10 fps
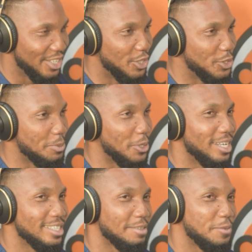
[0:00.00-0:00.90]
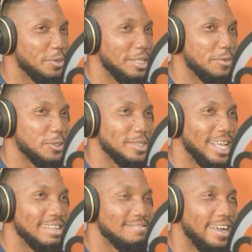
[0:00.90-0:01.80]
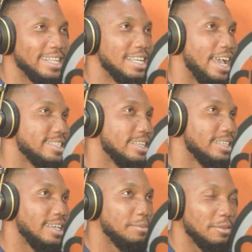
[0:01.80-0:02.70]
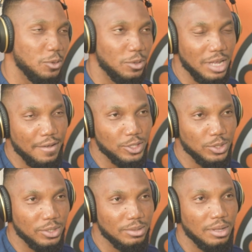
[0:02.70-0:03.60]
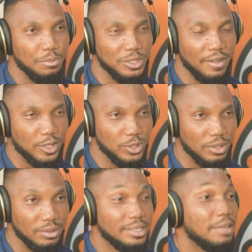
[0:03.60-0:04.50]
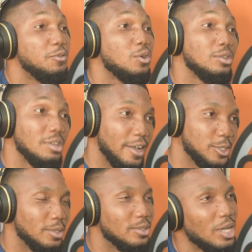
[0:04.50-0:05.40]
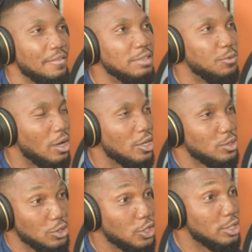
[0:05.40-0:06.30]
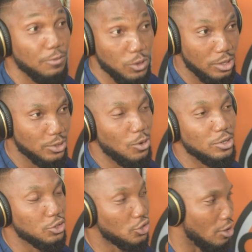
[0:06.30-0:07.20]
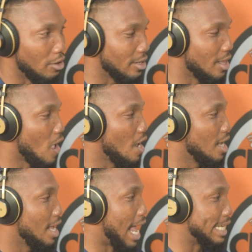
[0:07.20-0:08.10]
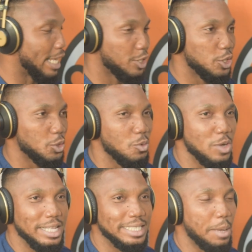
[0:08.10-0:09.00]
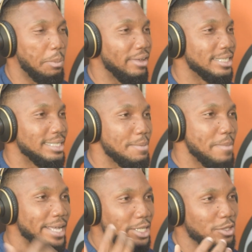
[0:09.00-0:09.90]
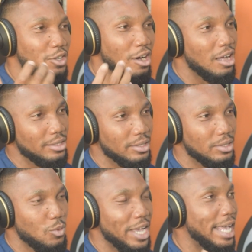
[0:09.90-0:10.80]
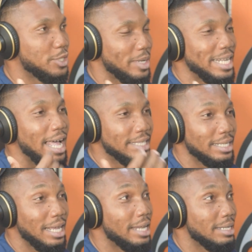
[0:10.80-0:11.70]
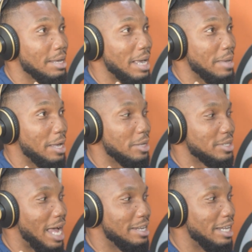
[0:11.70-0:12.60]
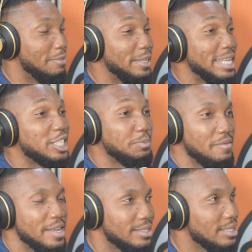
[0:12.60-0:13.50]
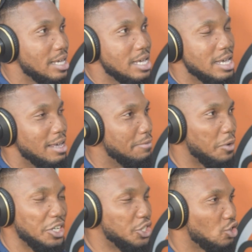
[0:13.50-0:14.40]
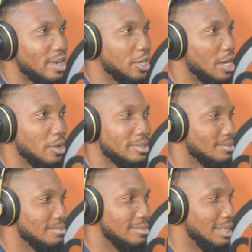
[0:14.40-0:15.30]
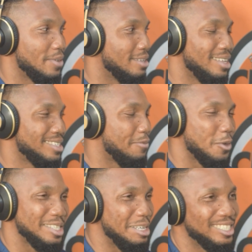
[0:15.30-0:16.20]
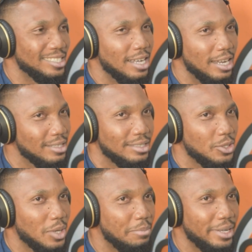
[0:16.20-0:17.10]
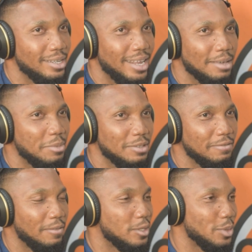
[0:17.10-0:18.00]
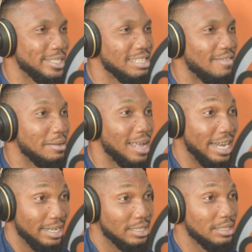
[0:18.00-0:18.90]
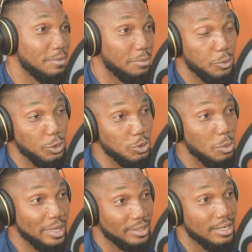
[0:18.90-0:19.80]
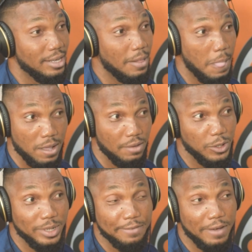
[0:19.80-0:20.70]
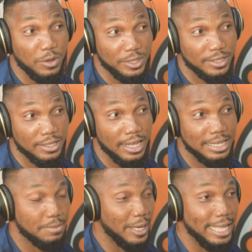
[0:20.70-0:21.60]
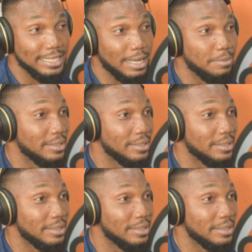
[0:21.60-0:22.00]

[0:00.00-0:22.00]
To be honest, if you to get the right guy, let's say a vocal director, a music director, let's say vocal director, so having the vocals, just the vocals on a song, and get it to interpret the mindset of the artist, where it gets to enhance and get to elevate the experience. For each track, you're not, if you're, let's say for each singer, these days you are billing like between 50 to 80 grand at least, if you know, per singer. You're doing like 5 or 6 singers, that's about 80